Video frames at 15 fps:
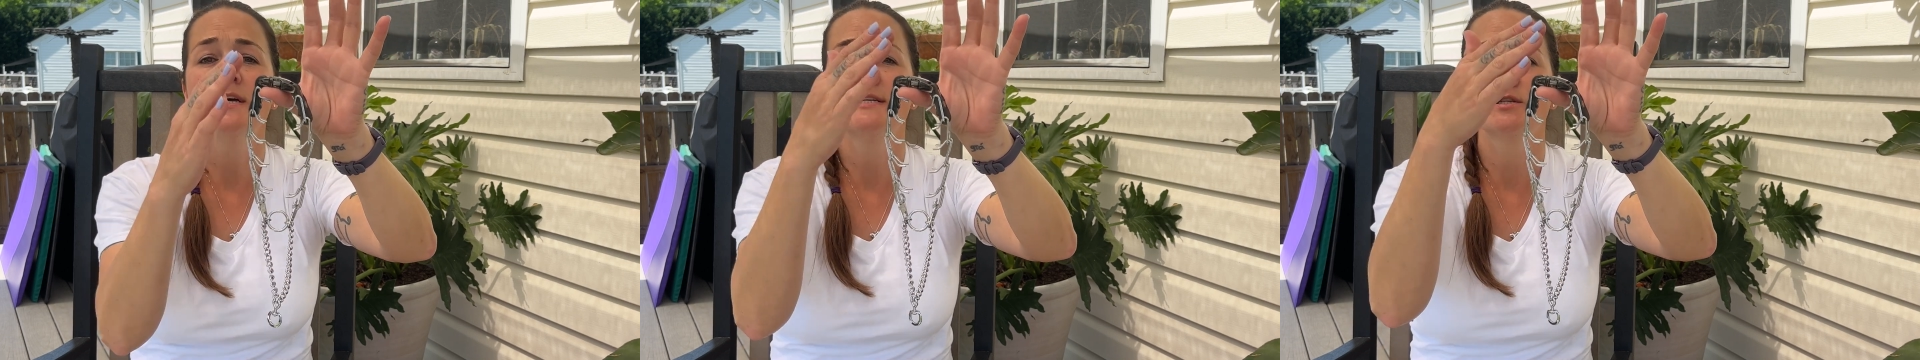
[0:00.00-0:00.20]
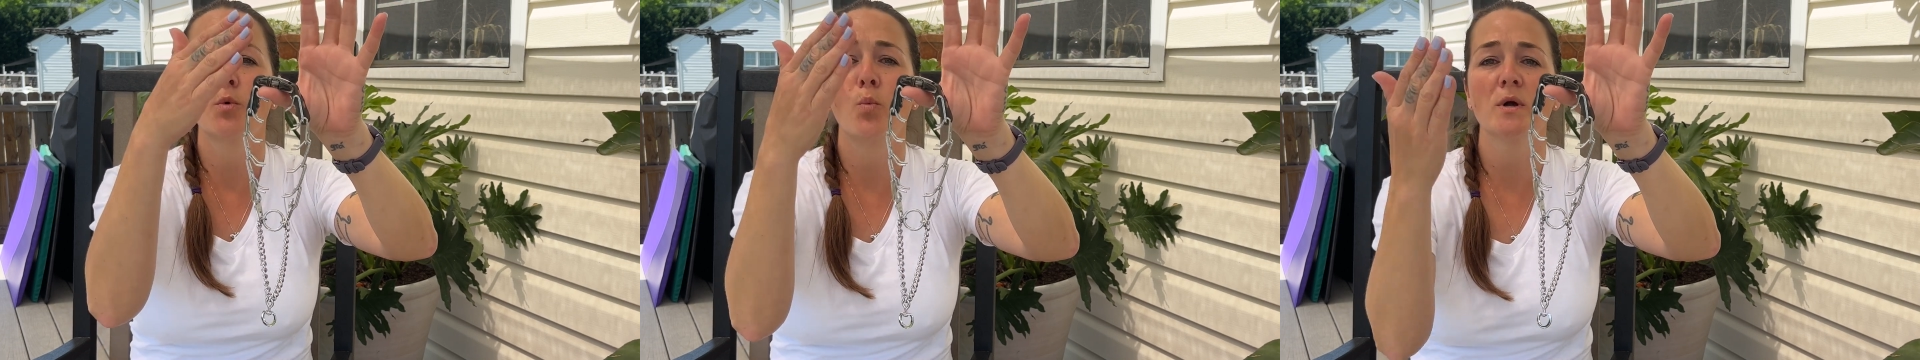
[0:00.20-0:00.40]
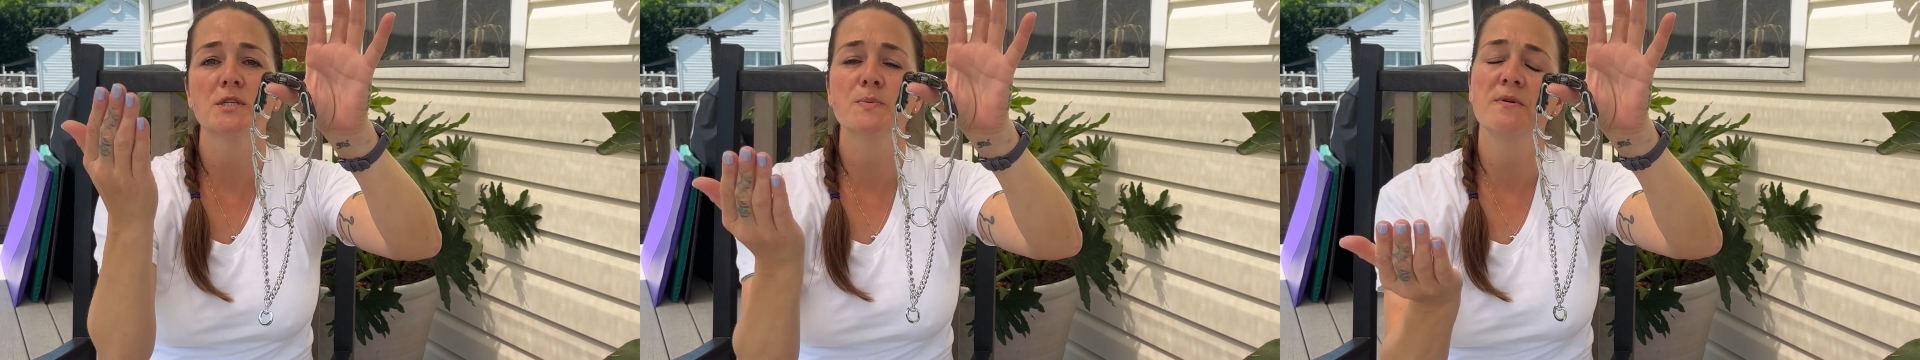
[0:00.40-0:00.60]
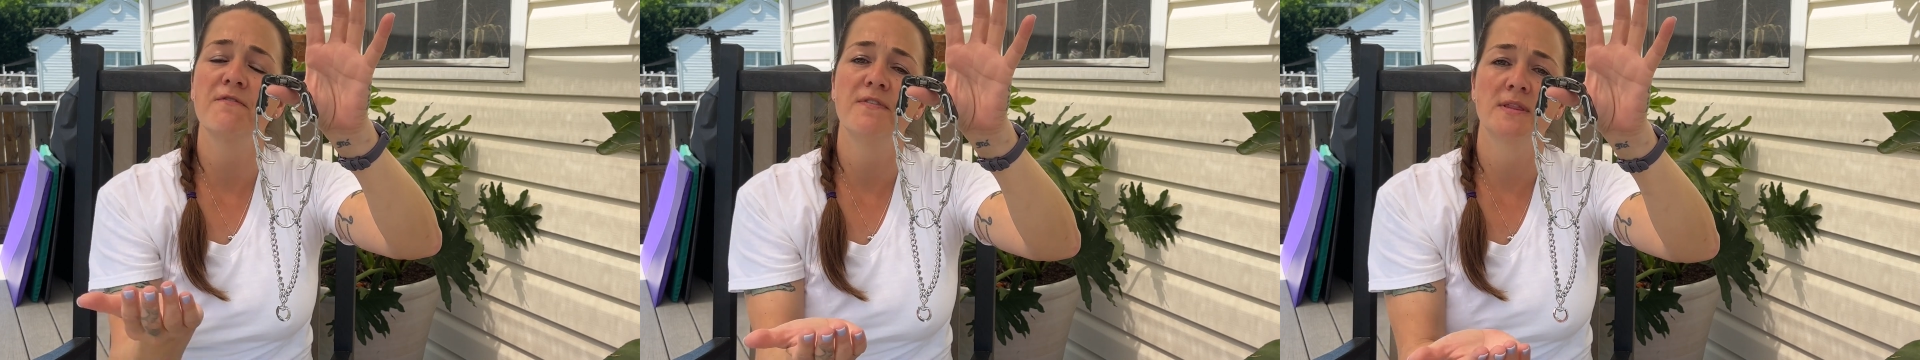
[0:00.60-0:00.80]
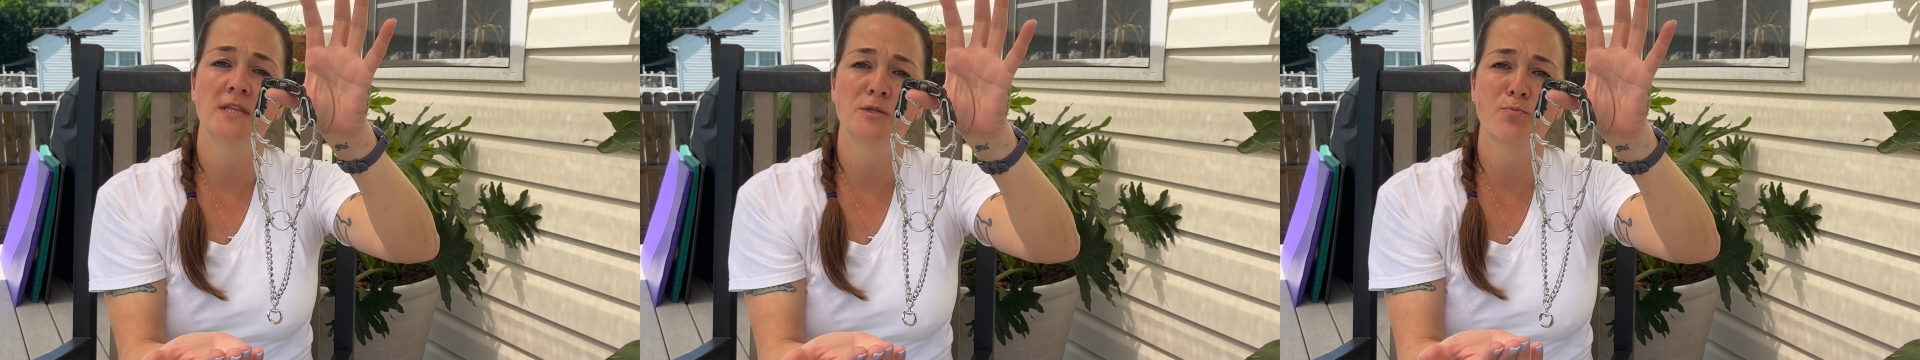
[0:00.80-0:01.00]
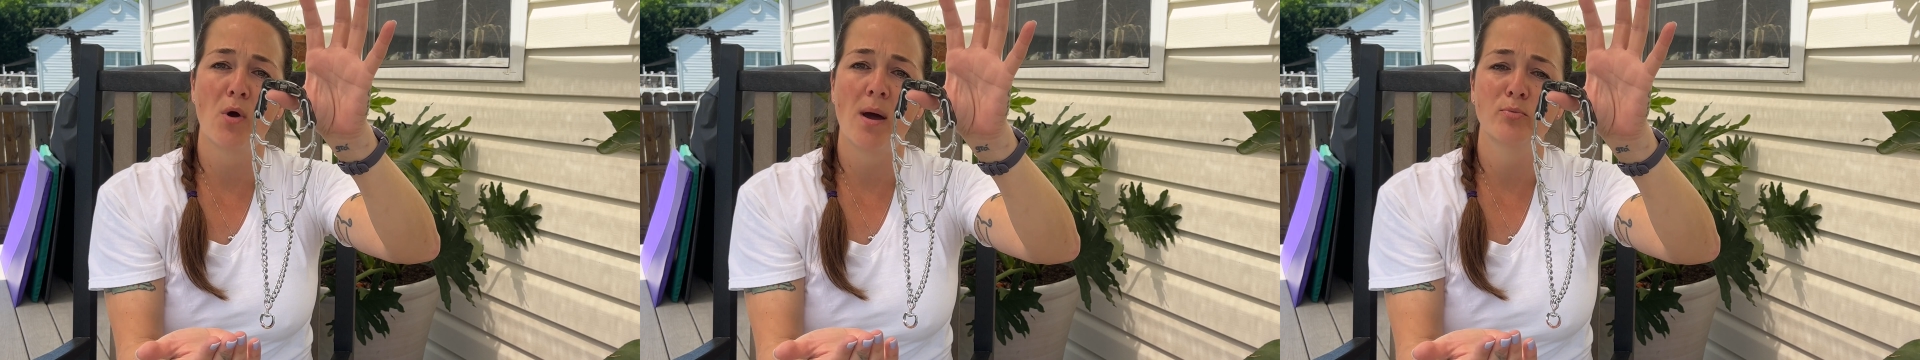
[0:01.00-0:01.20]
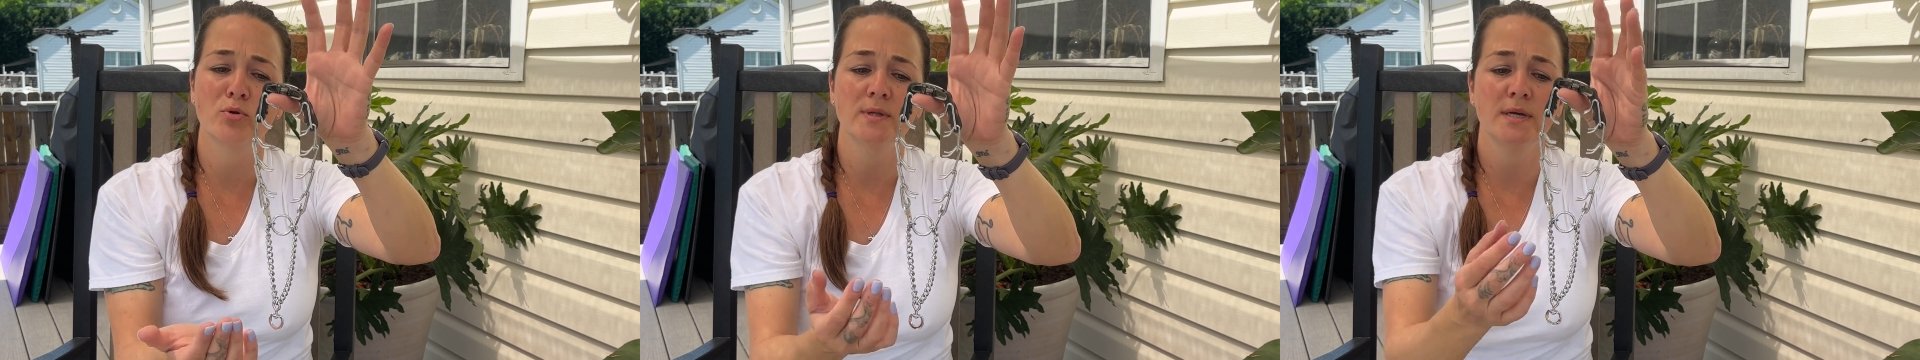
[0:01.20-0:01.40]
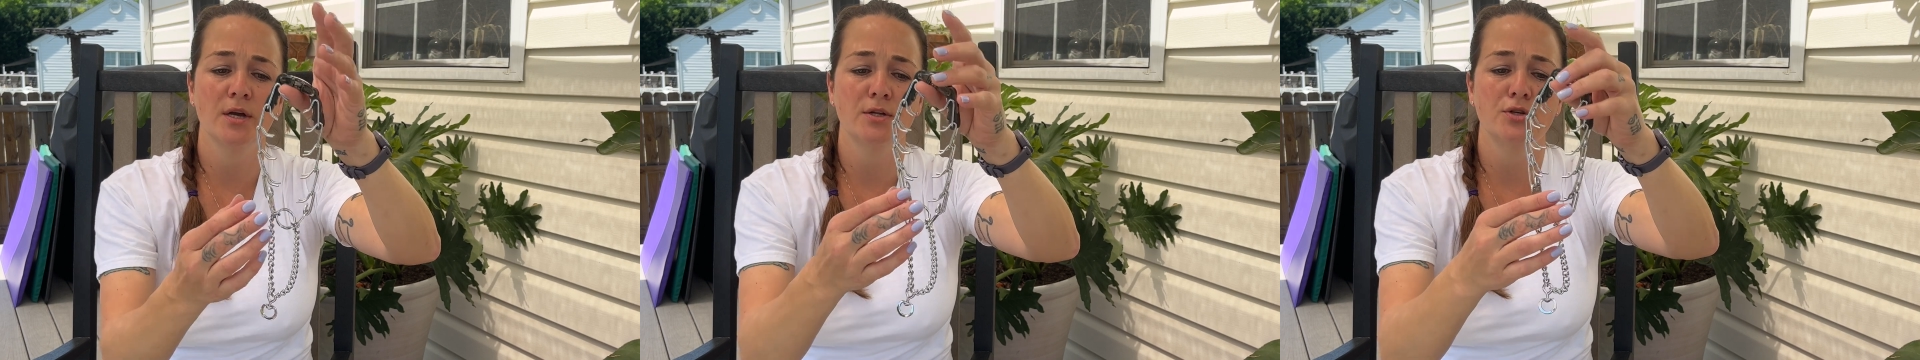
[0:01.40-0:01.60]
So once we fit this
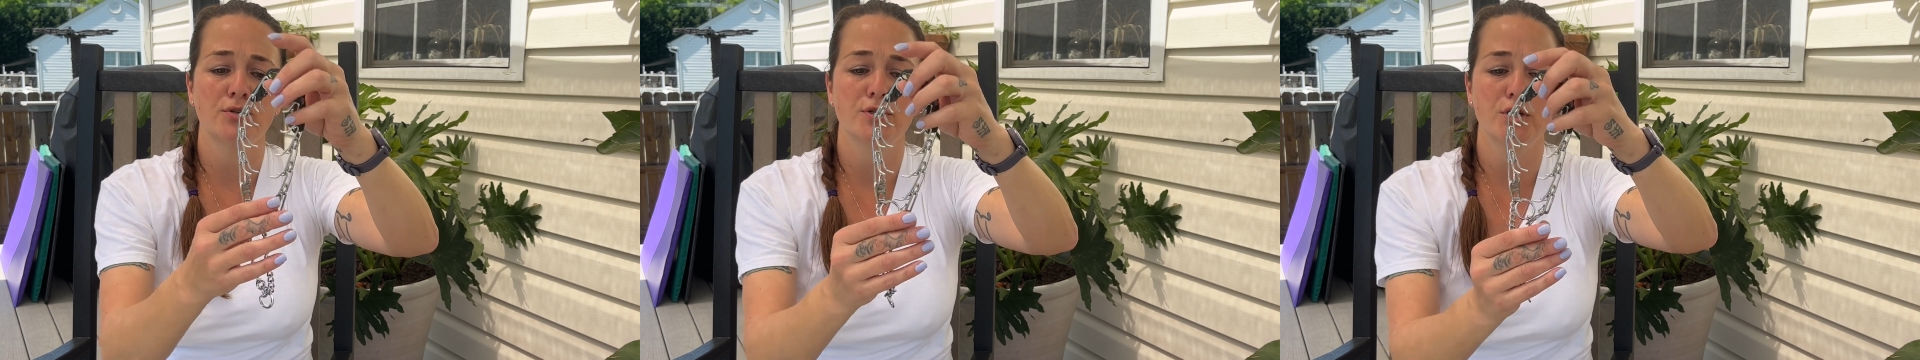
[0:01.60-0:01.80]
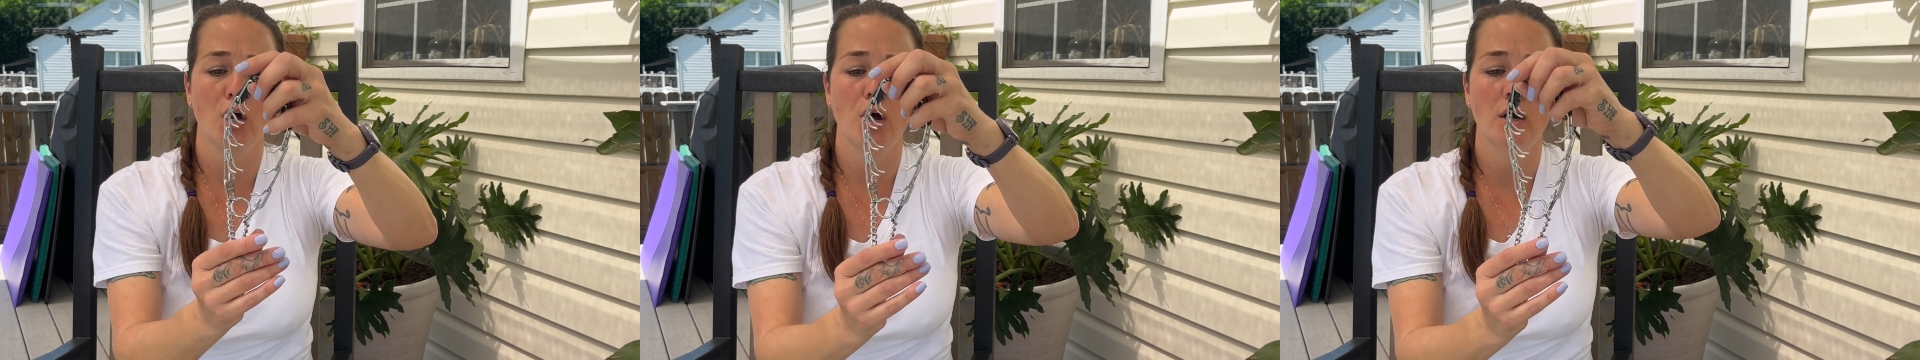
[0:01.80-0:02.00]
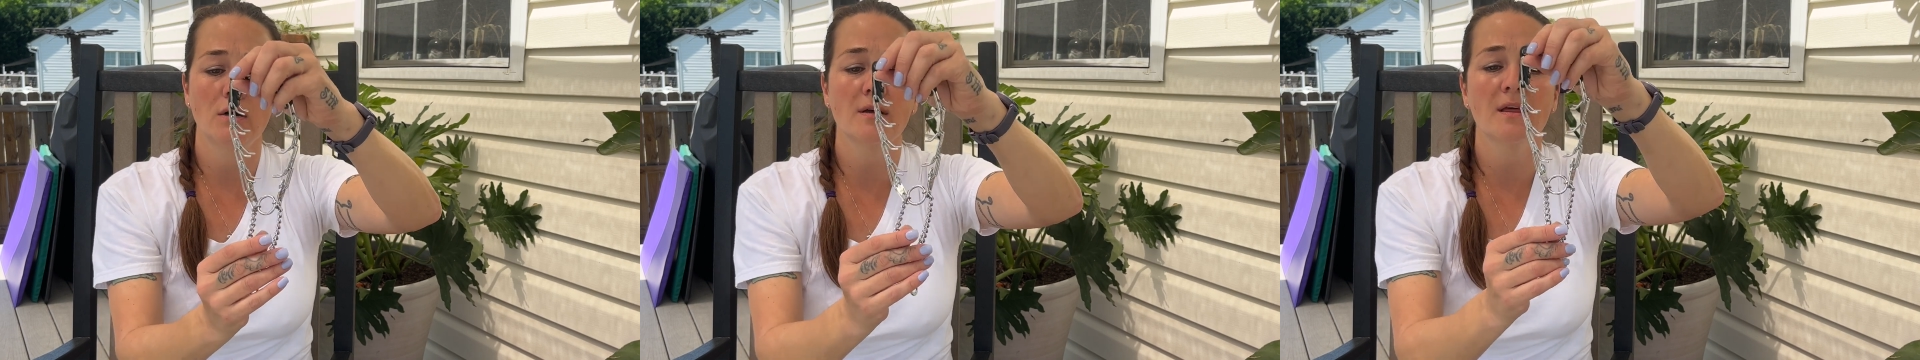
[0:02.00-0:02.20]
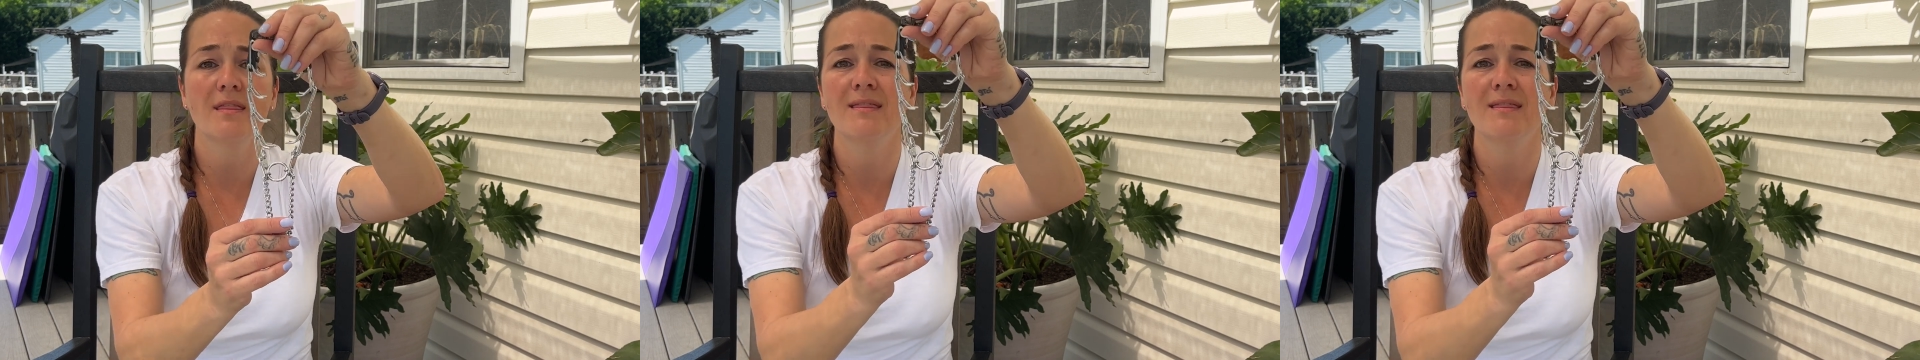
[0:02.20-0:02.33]
properly on your dog,